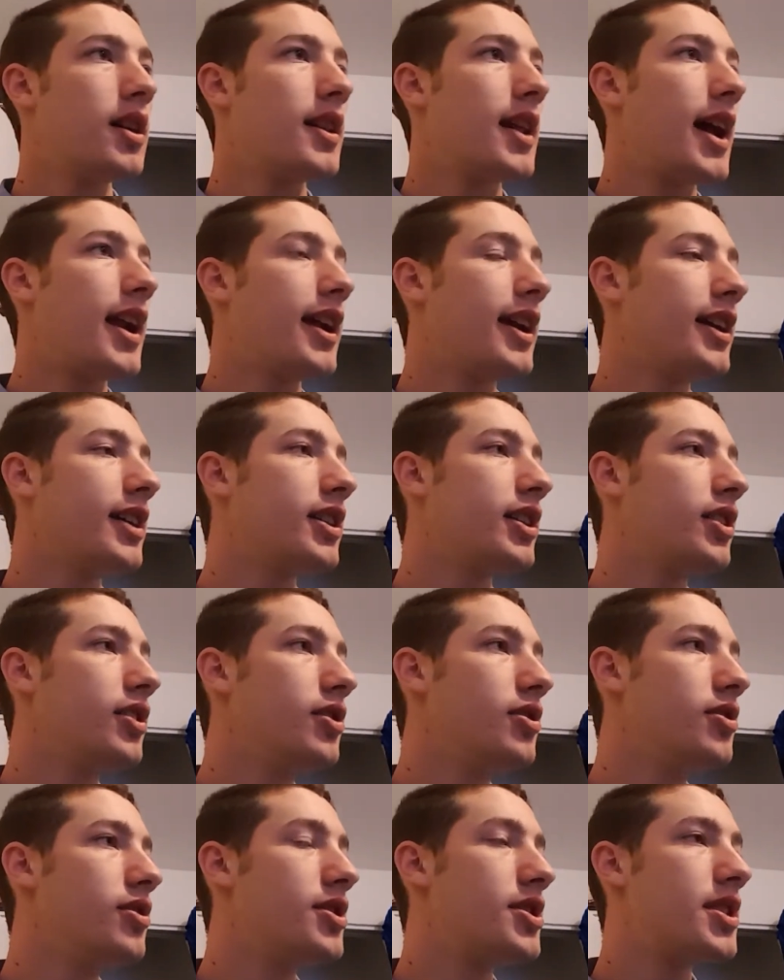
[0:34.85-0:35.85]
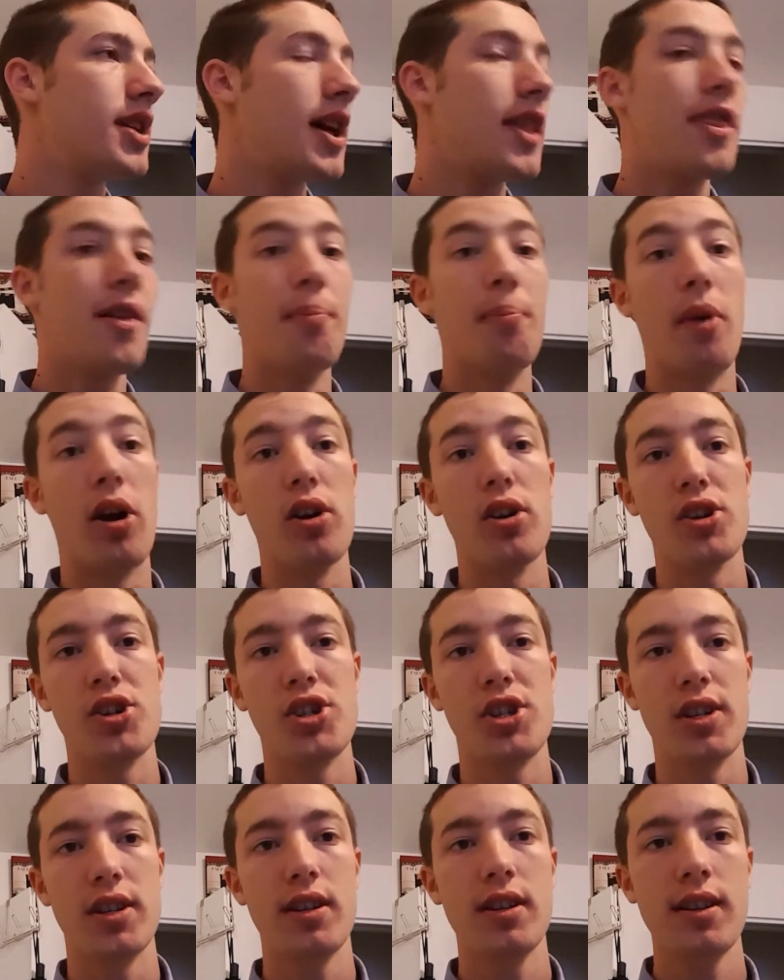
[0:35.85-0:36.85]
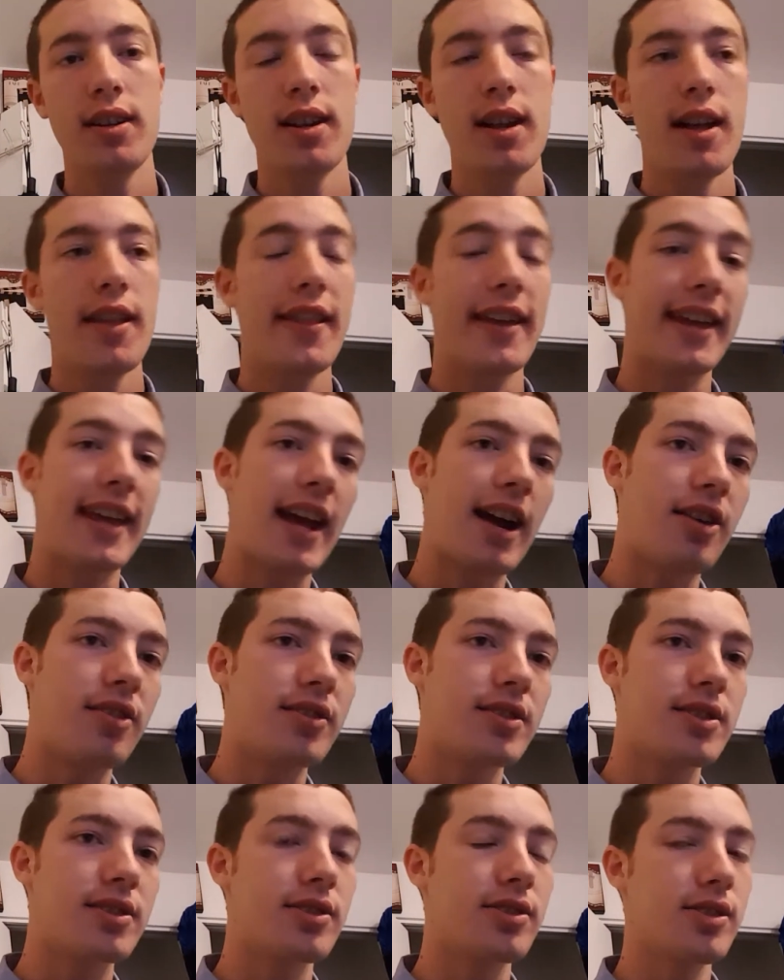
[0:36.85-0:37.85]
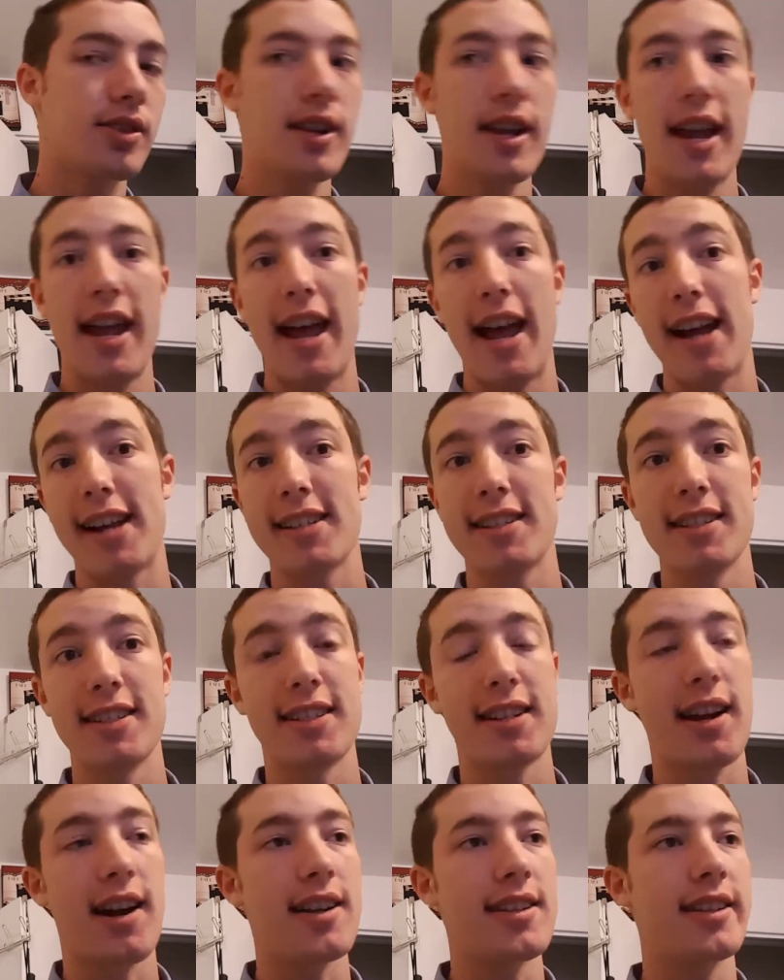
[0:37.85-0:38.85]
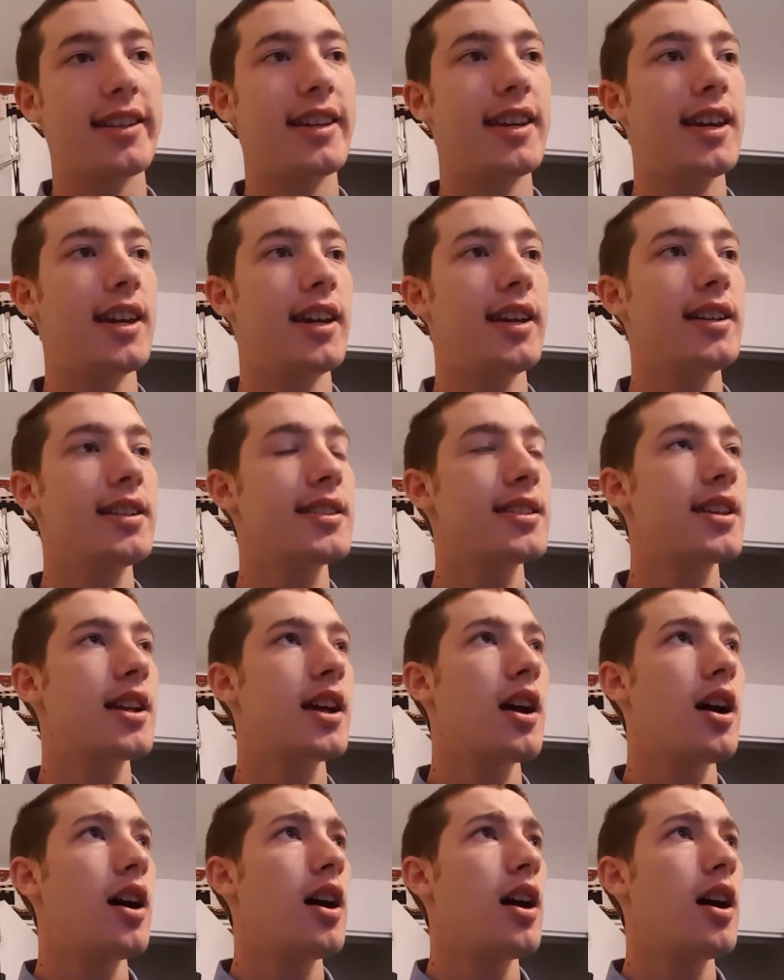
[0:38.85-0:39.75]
that includes The Martian, The Counselor, Exodus, Gods and Kings,